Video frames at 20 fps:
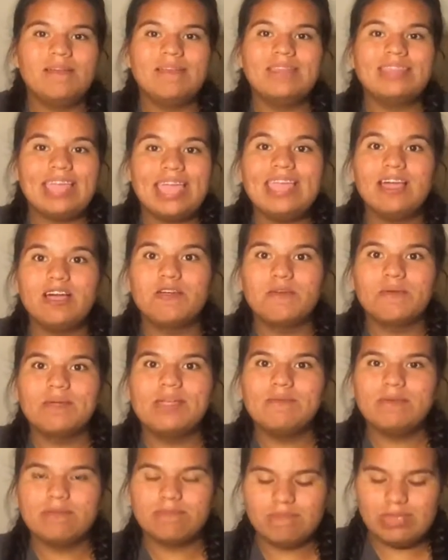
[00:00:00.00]
They
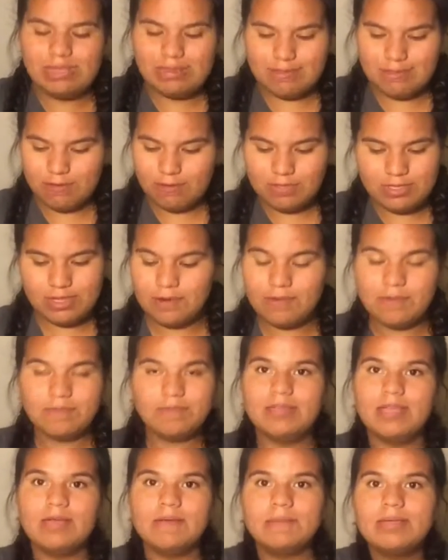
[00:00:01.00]
agree with me, so
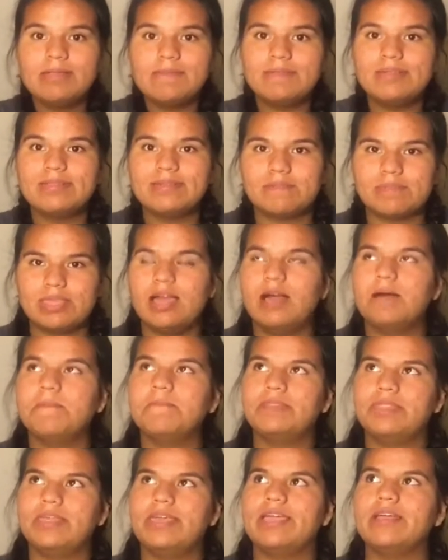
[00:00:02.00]
there must be something
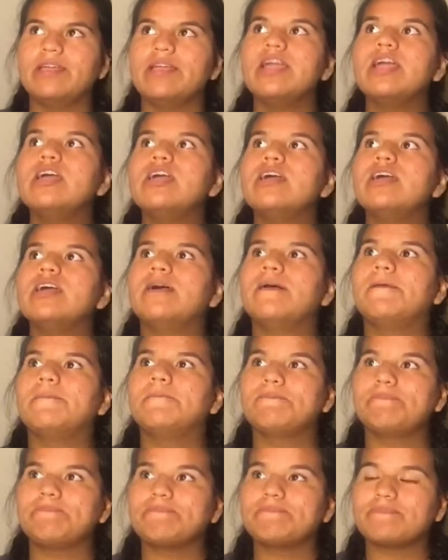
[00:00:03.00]
up there.
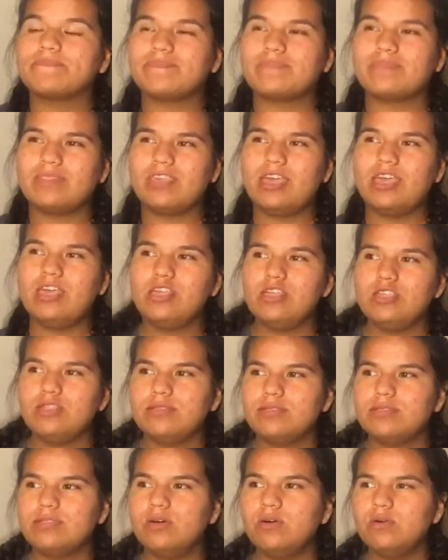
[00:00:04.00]

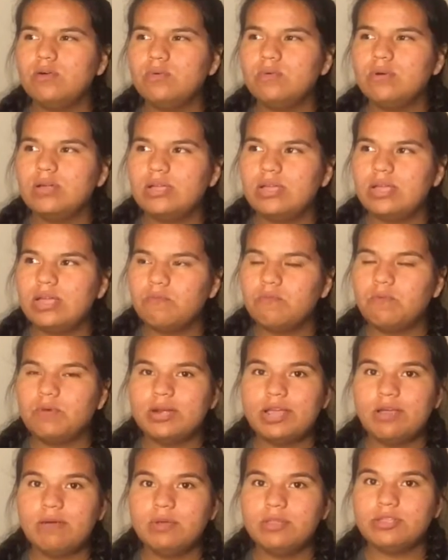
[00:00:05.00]
So
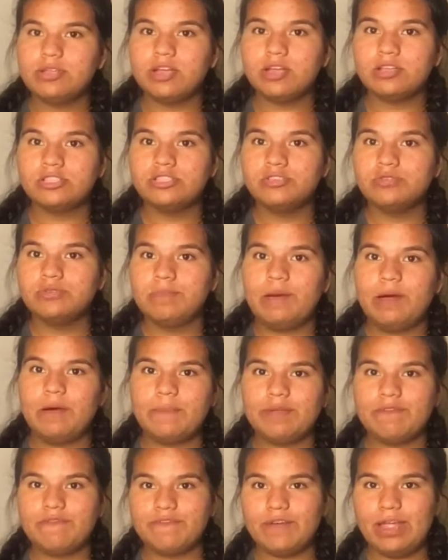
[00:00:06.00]
what I always talk to about
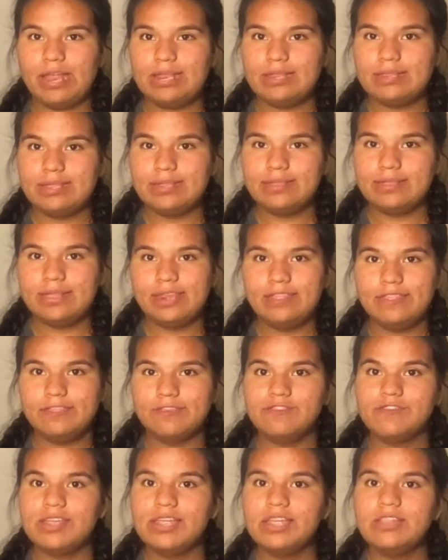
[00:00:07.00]
my friends is that in
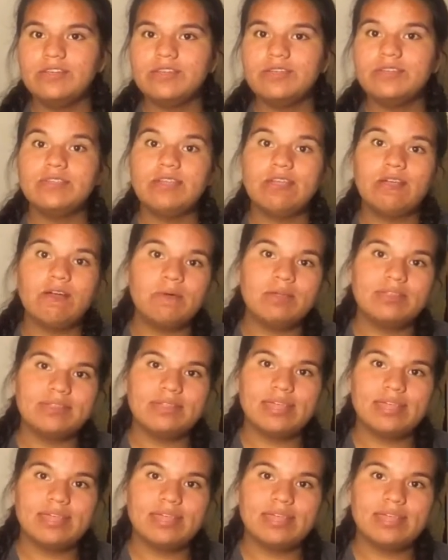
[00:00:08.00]
the trailer they always